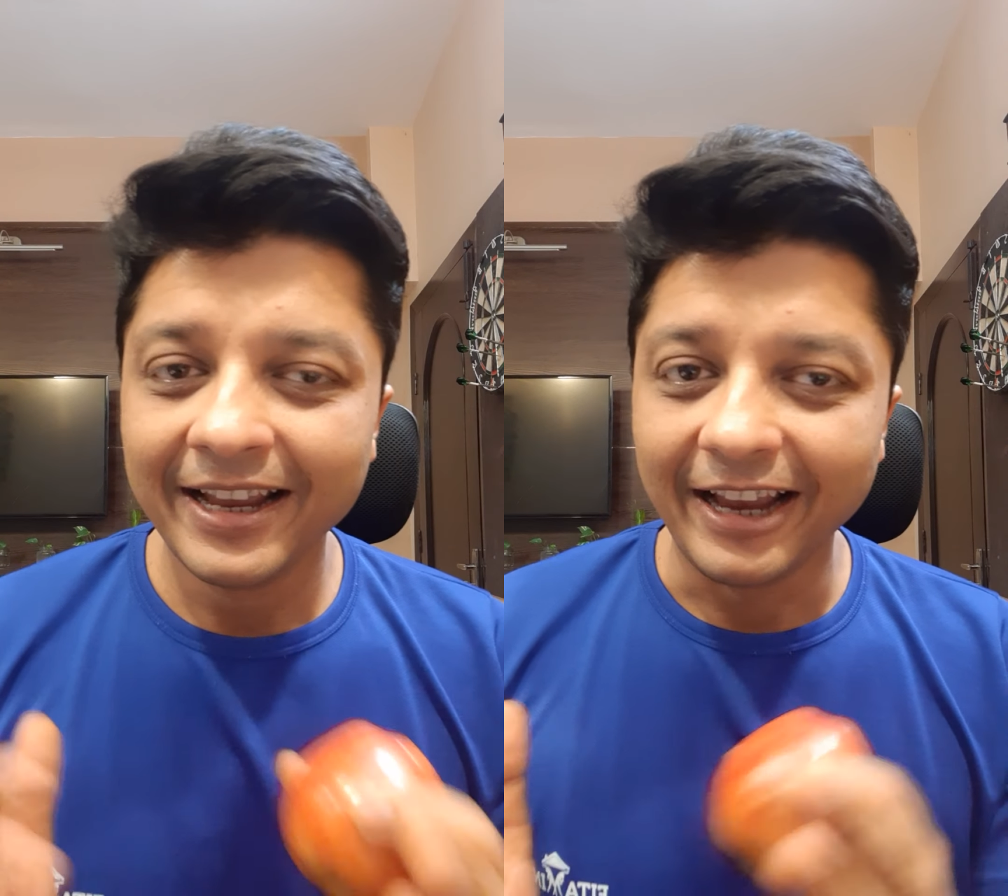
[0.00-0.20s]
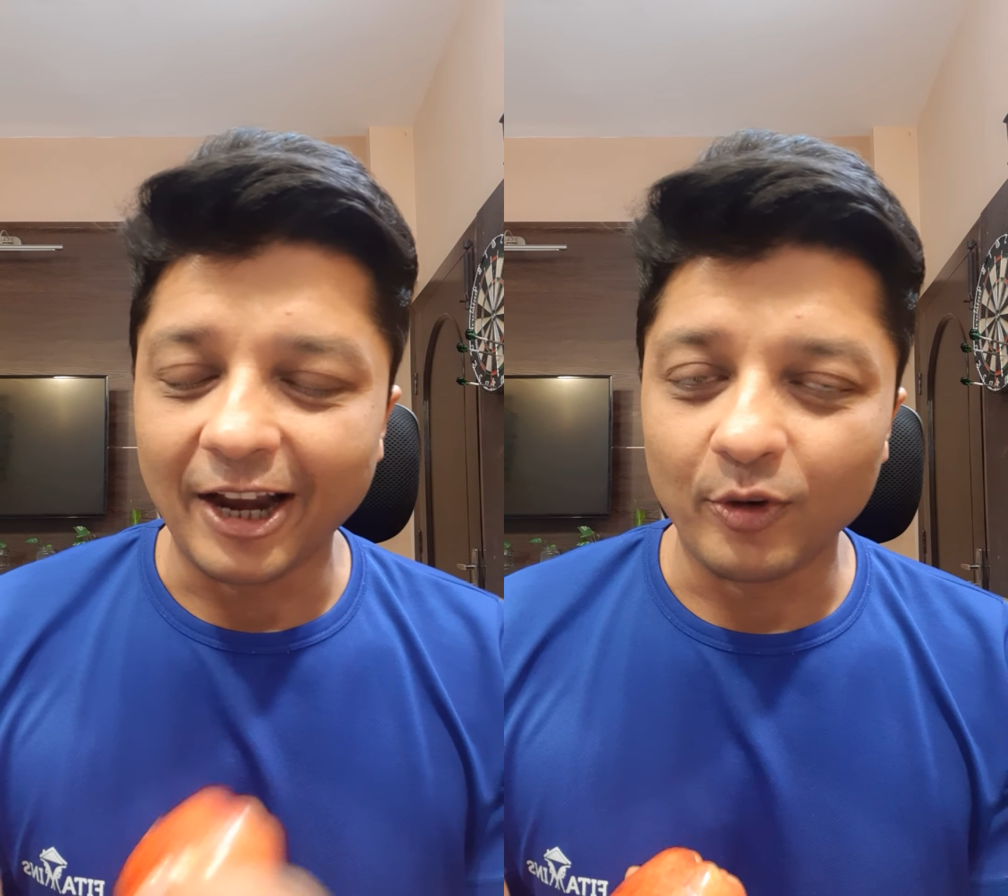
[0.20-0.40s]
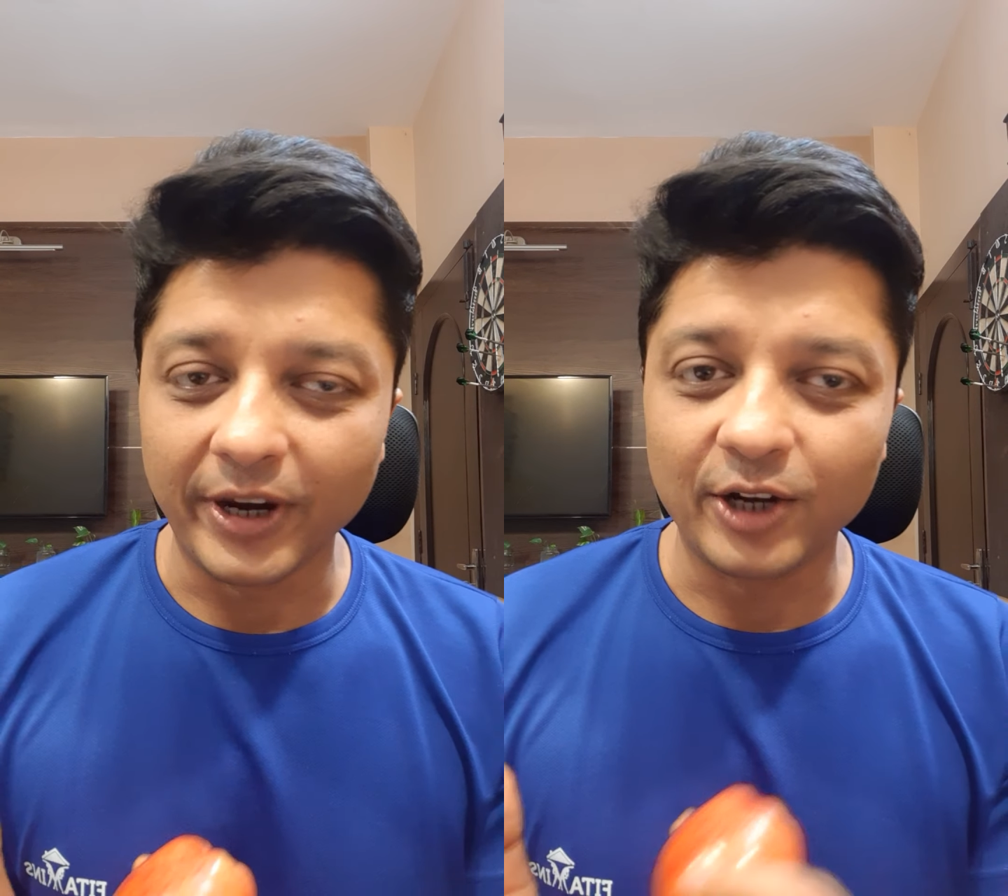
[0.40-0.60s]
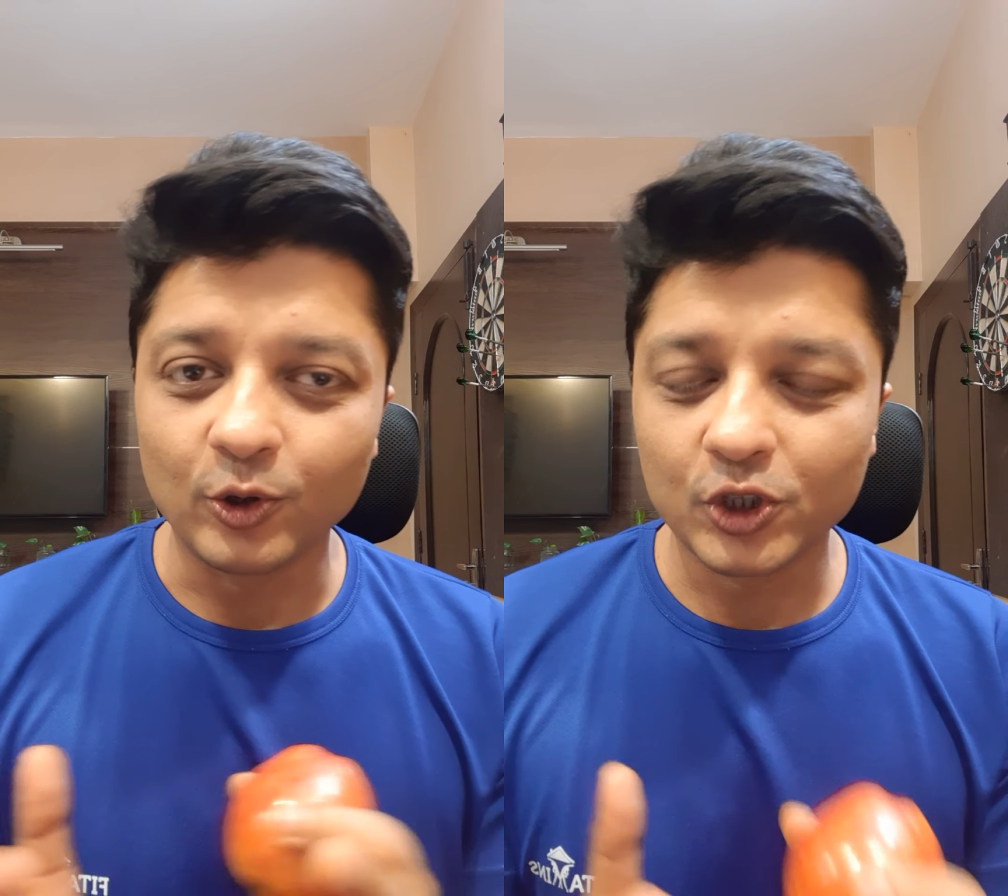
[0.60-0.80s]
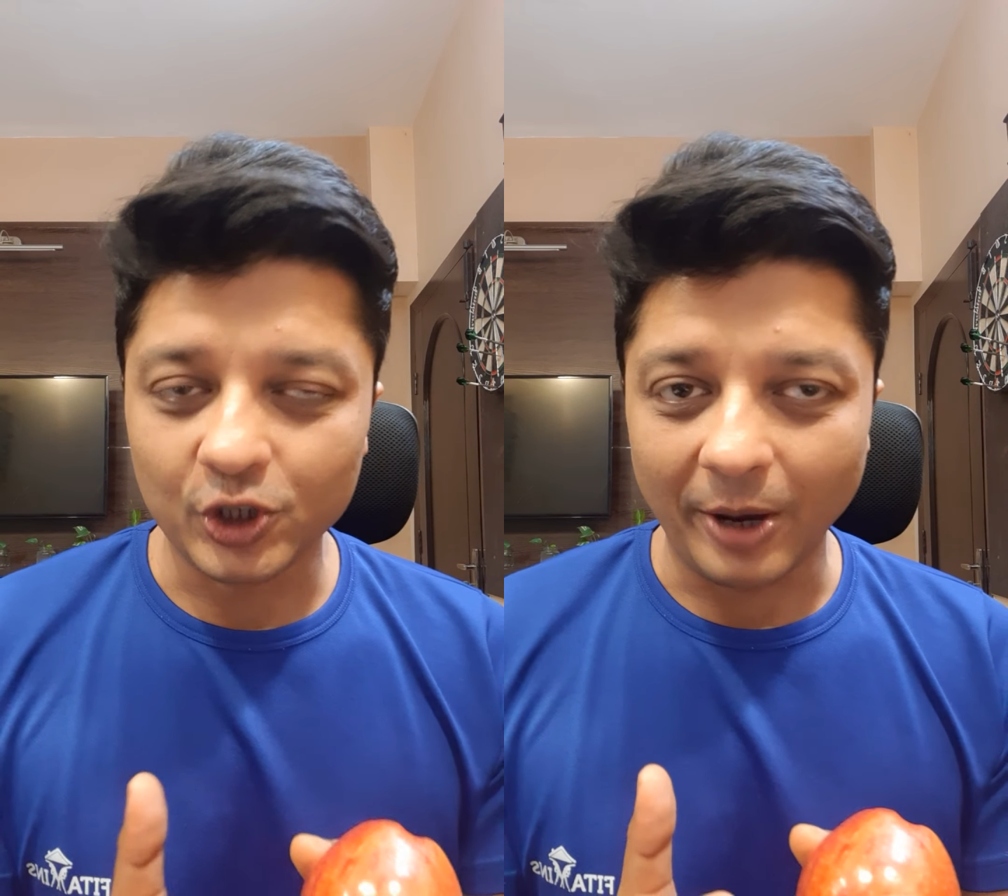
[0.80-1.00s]
and when to
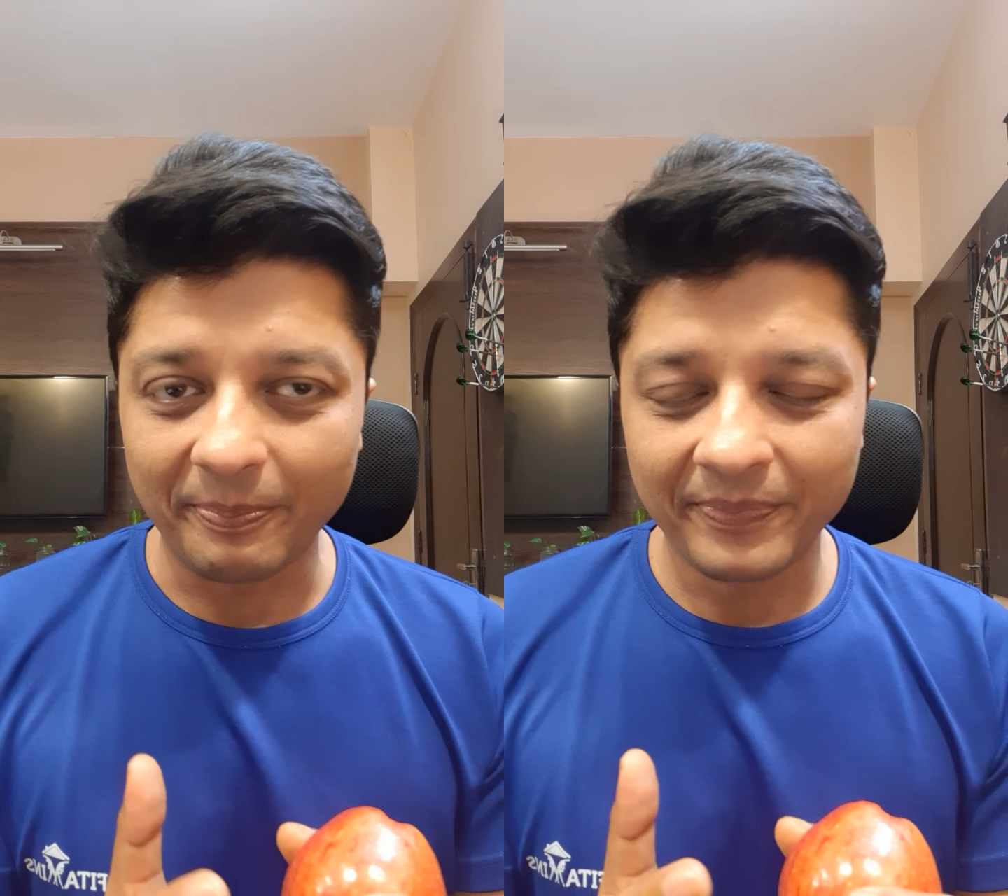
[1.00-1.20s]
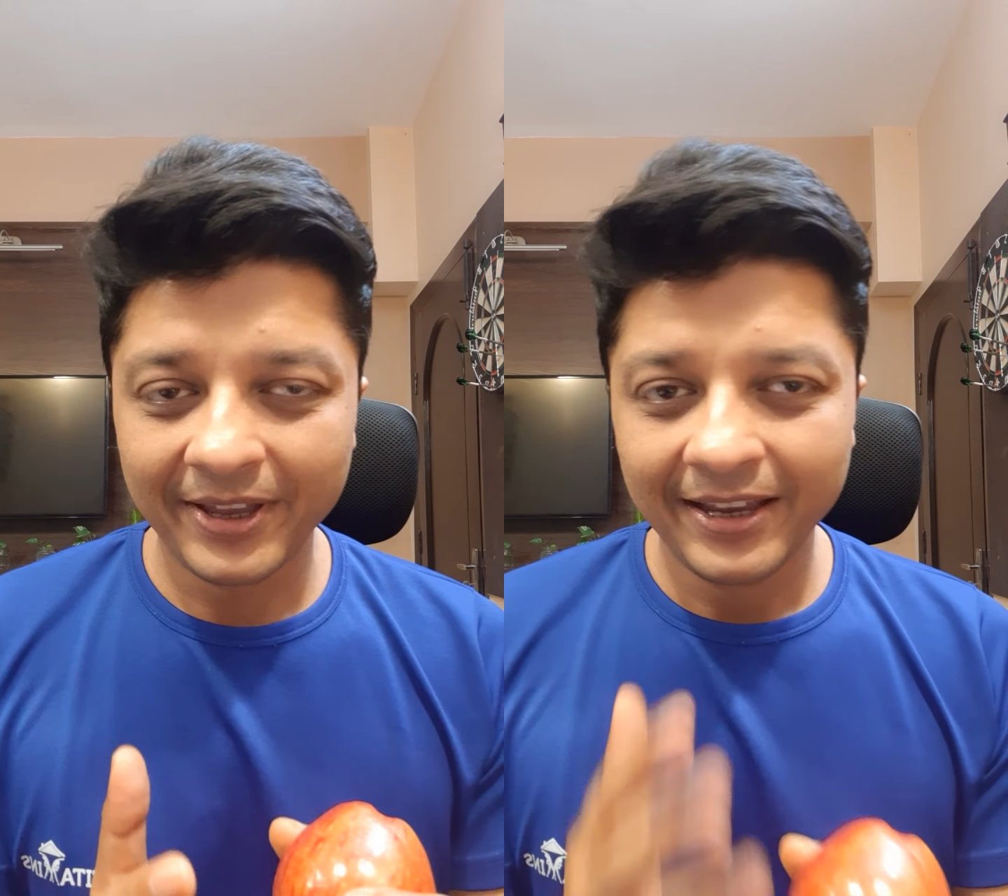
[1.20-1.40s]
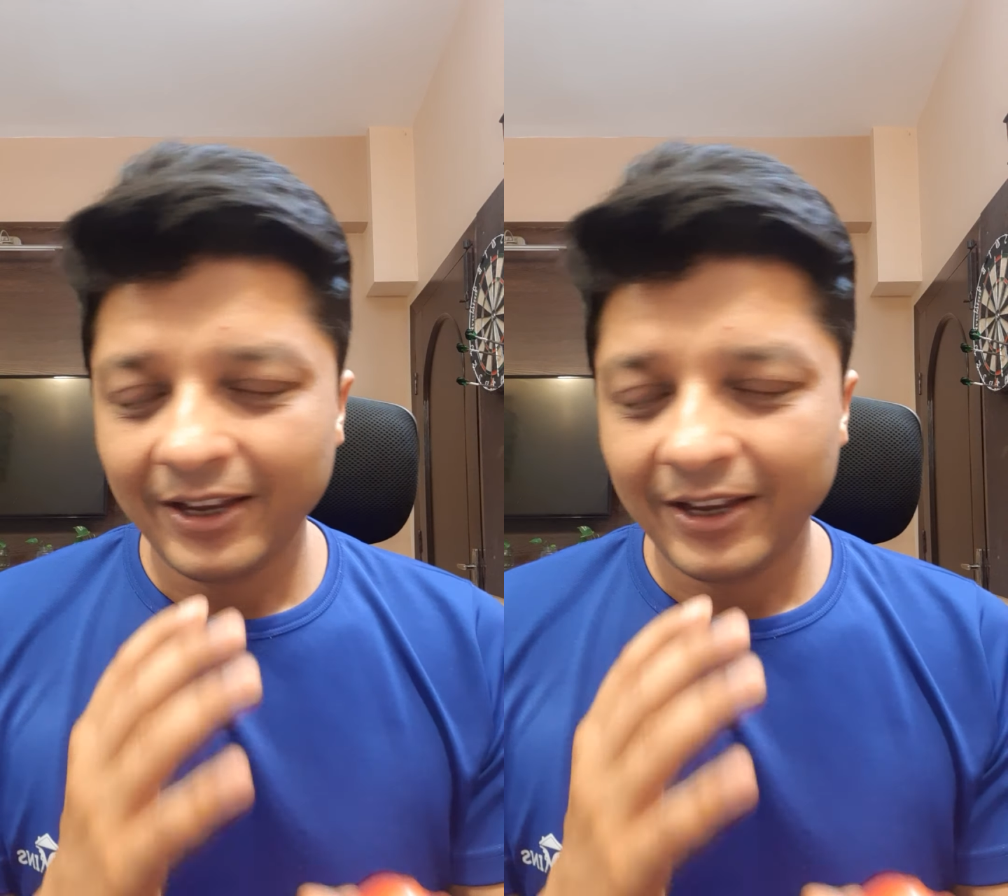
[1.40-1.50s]
stop.